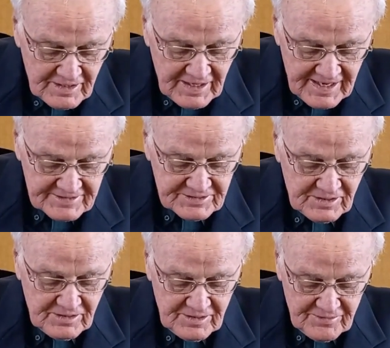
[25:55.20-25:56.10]
as
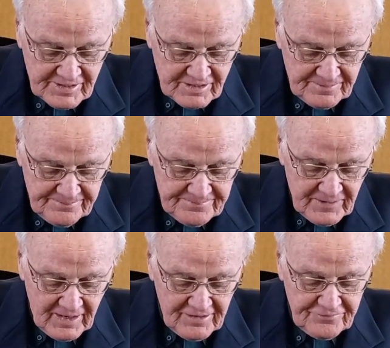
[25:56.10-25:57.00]
Illyricum,
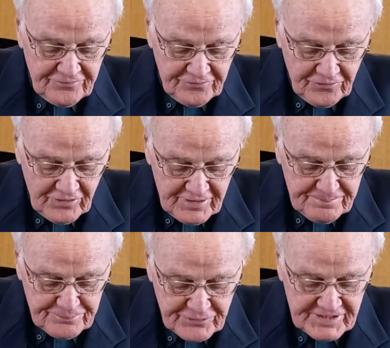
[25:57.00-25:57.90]
I have fully
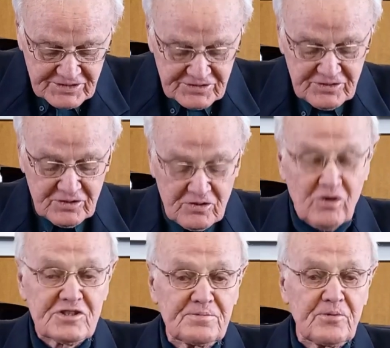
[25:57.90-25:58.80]
preached the
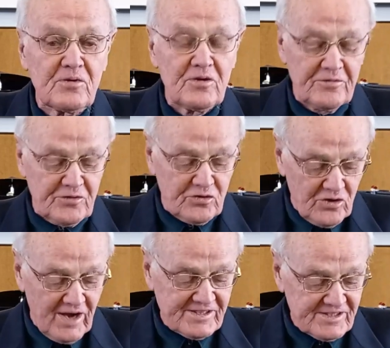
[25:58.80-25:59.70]
gospel of
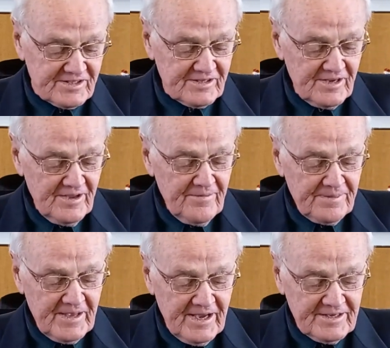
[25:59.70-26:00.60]
Christ."
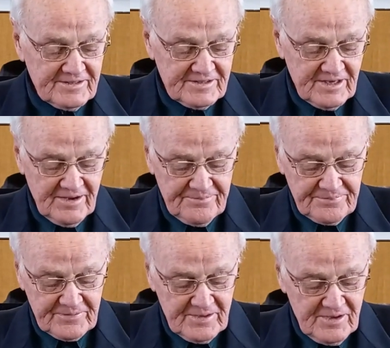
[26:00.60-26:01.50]

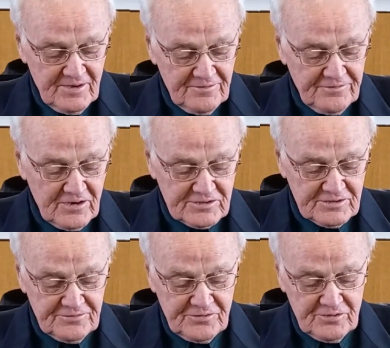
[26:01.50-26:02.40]
And folks,
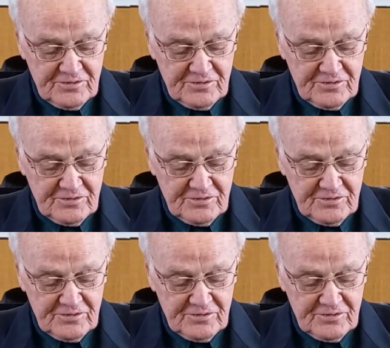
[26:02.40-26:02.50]
if you